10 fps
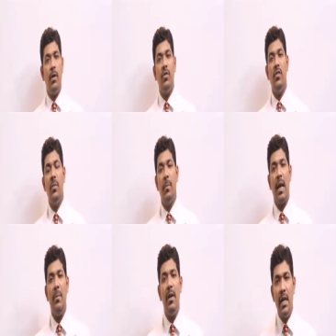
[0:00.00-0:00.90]
because of the
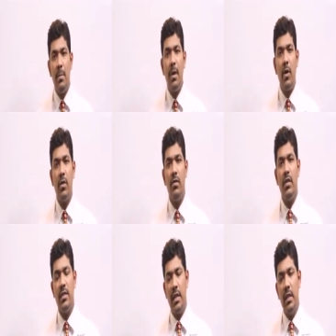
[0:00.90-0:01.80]
primarily because
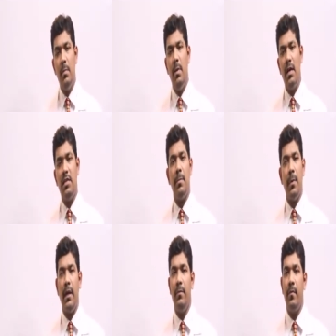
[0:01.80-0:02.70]
of the single blood
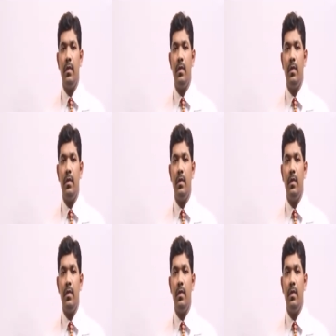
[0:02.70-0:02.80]
supply